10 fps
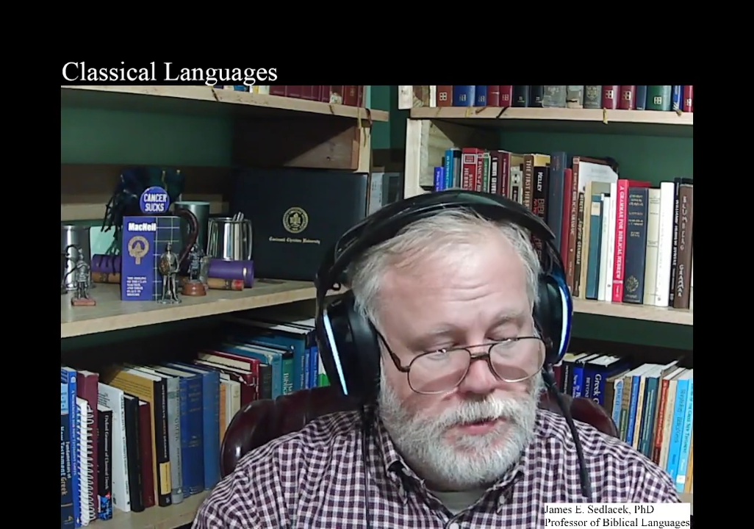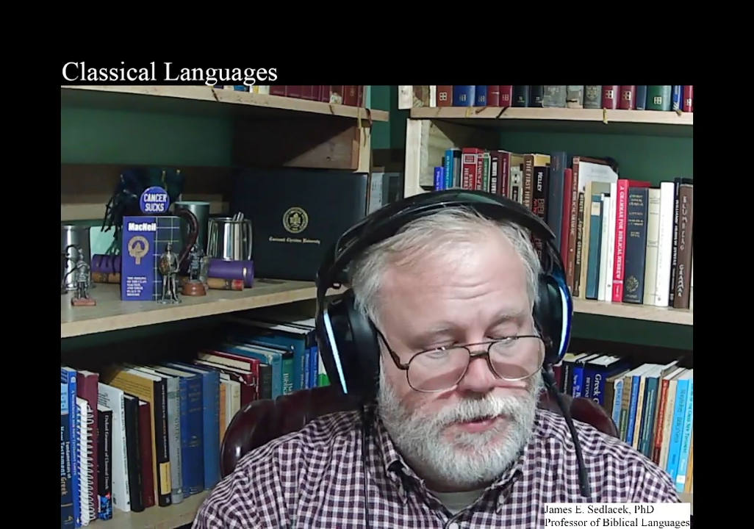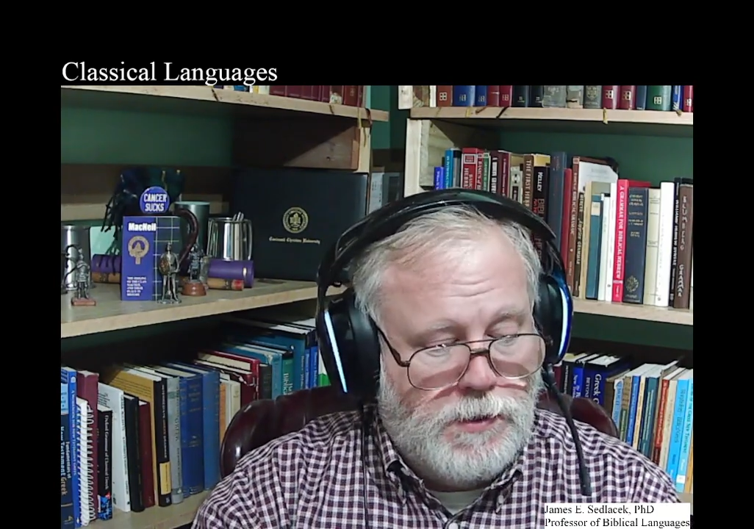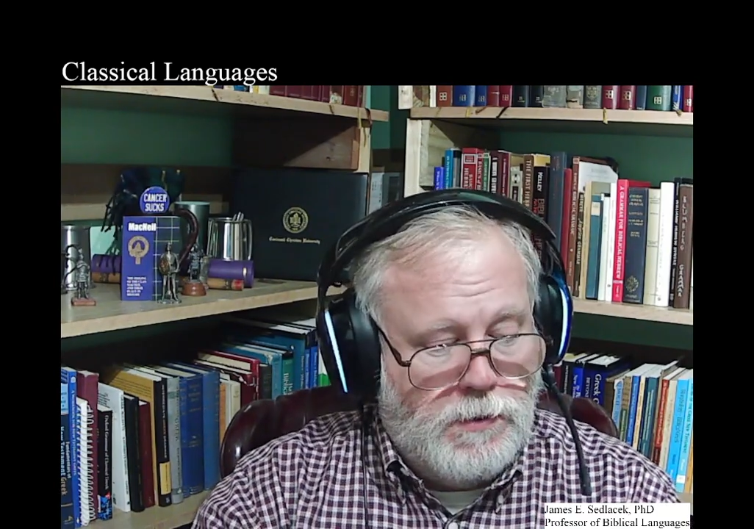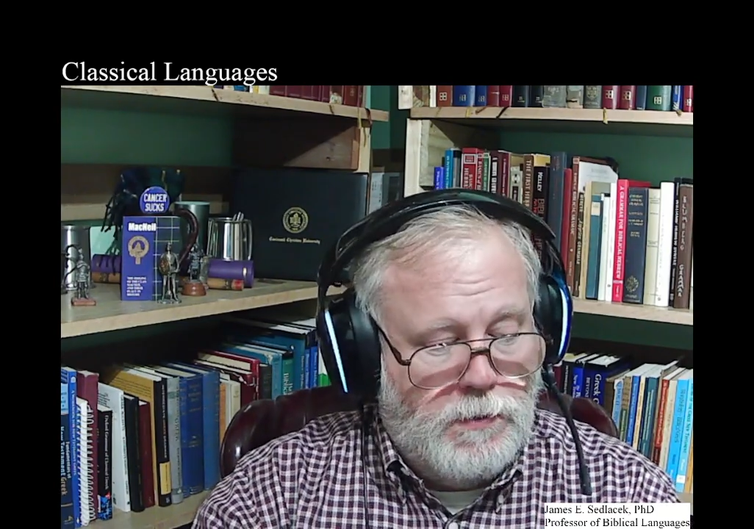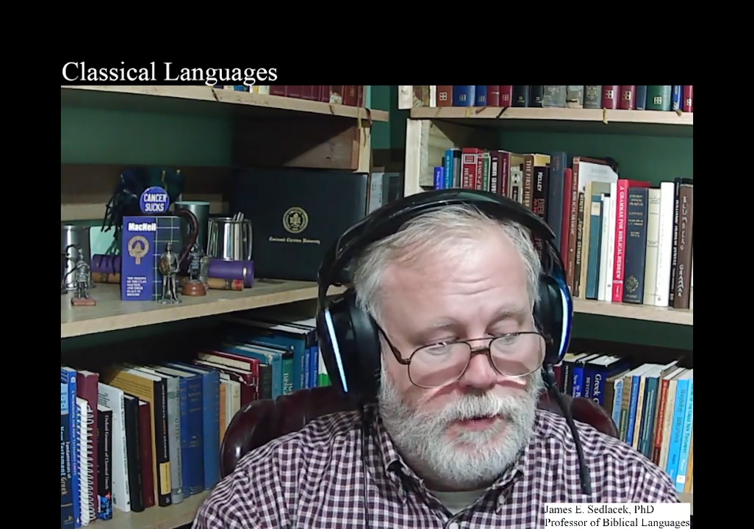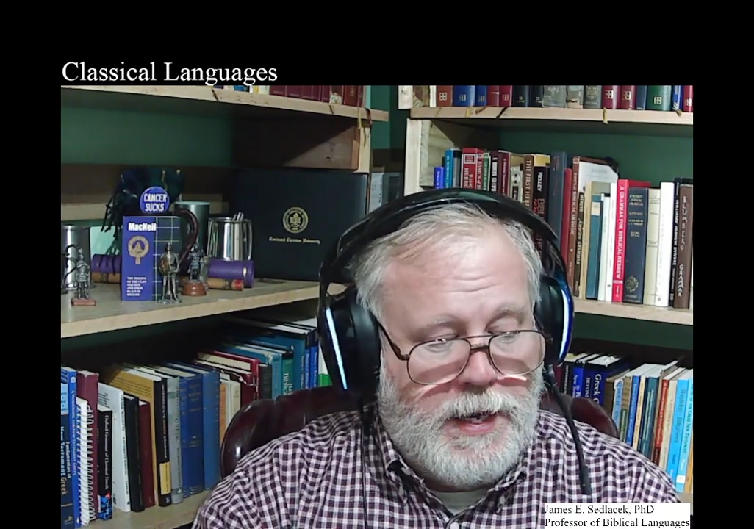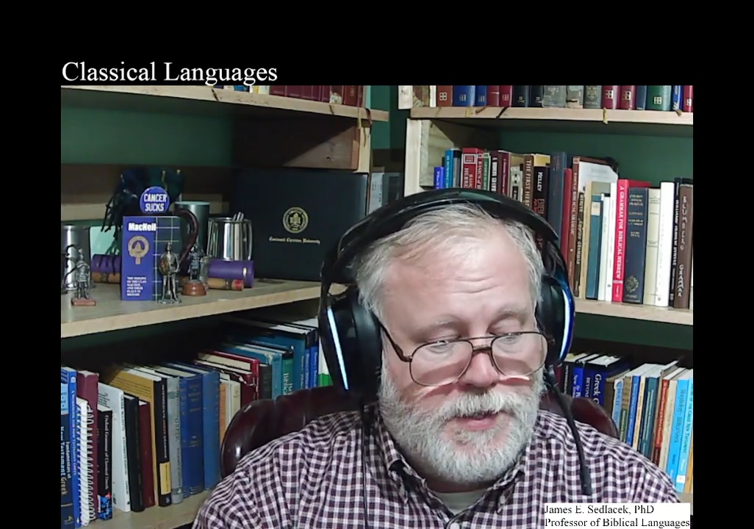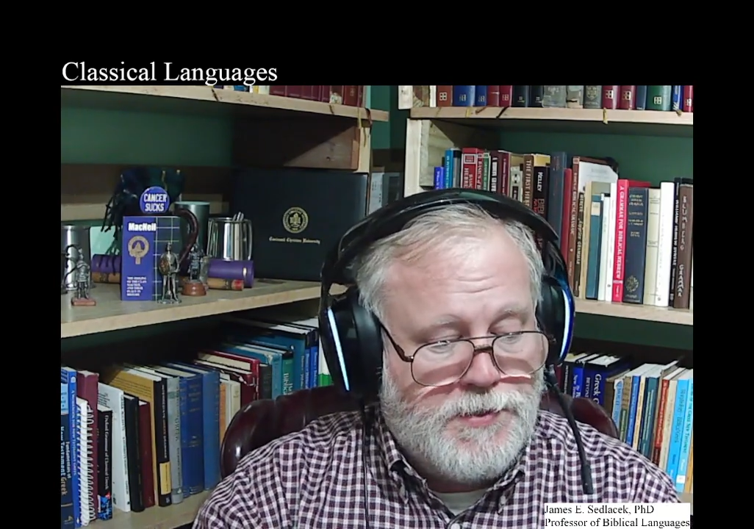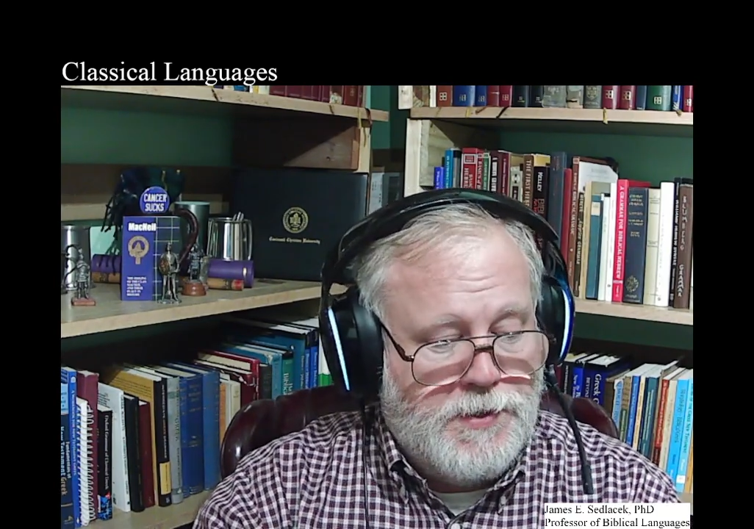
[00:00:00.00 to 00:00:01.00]
So
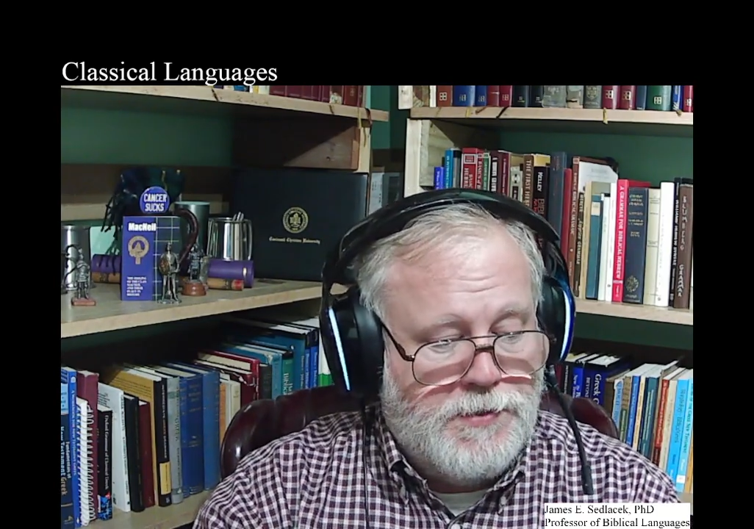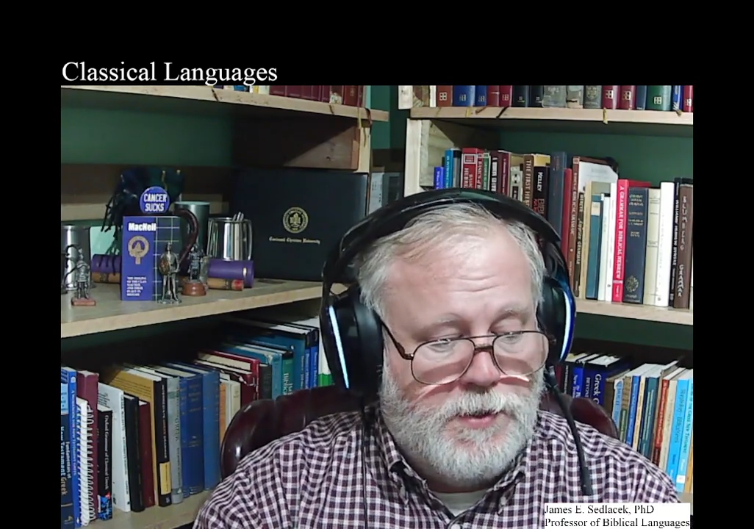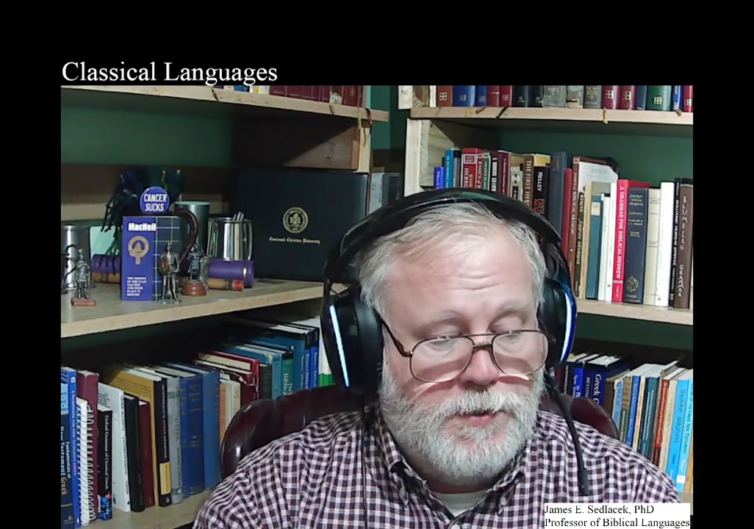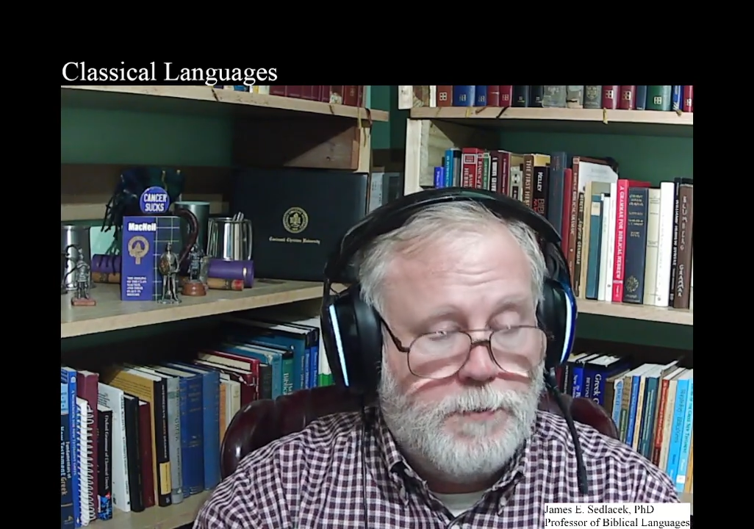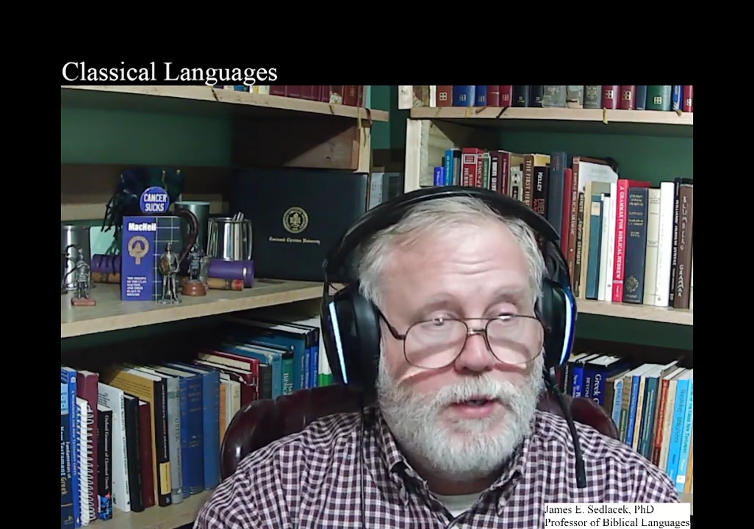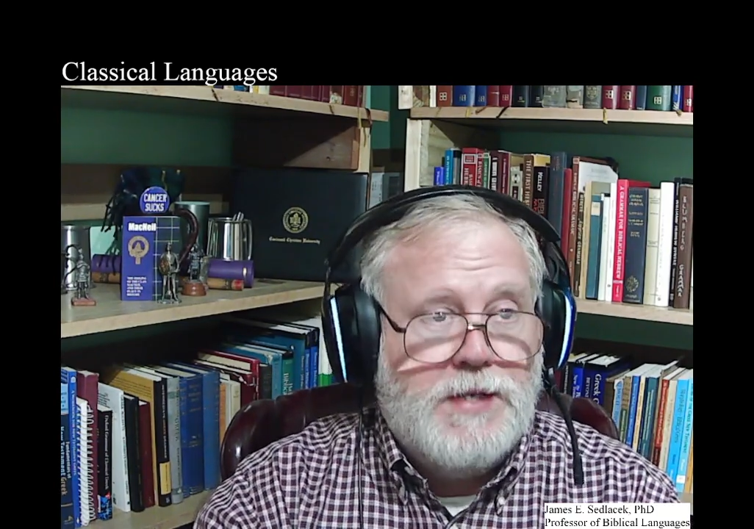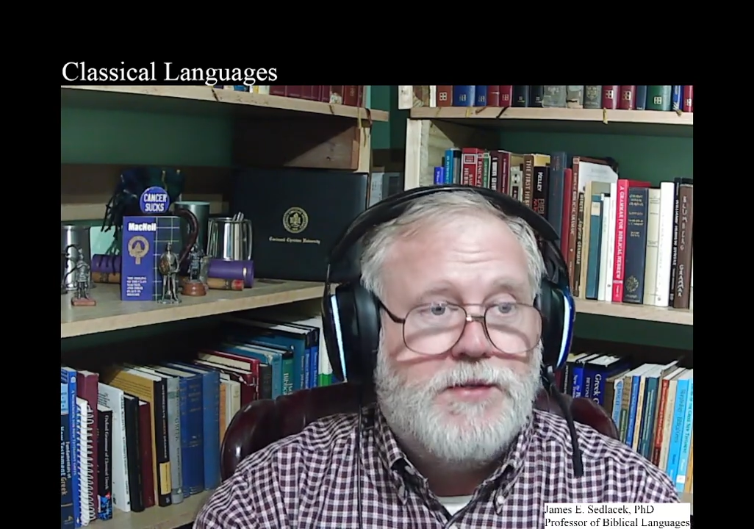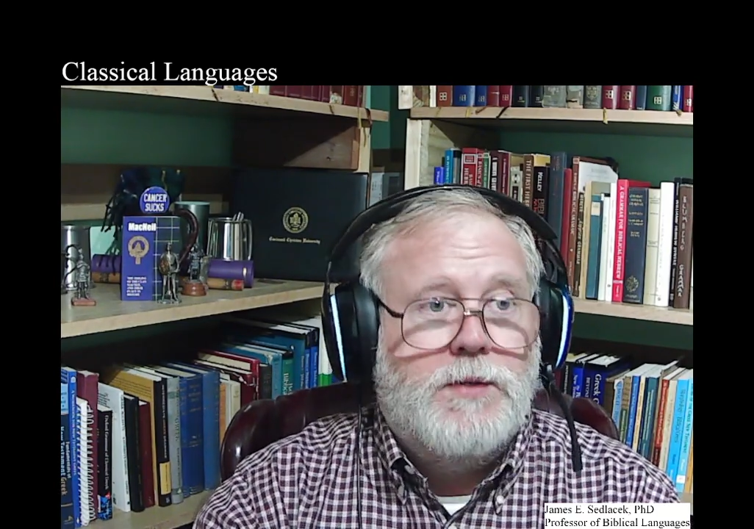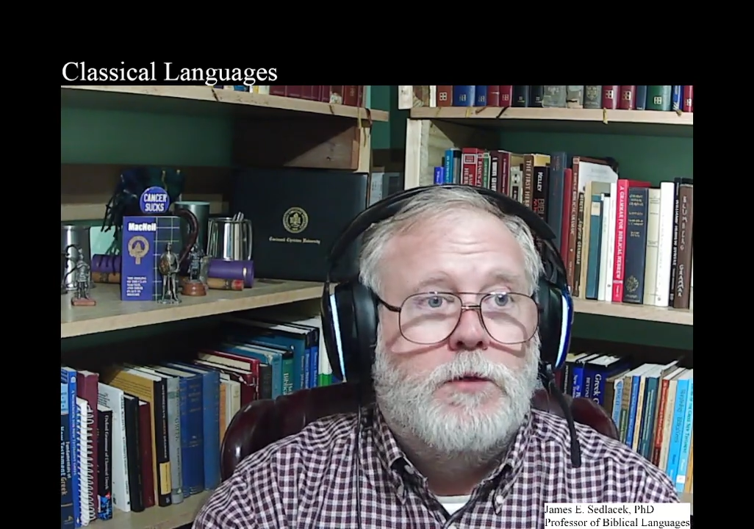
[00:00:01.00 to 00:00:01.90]
accents on the present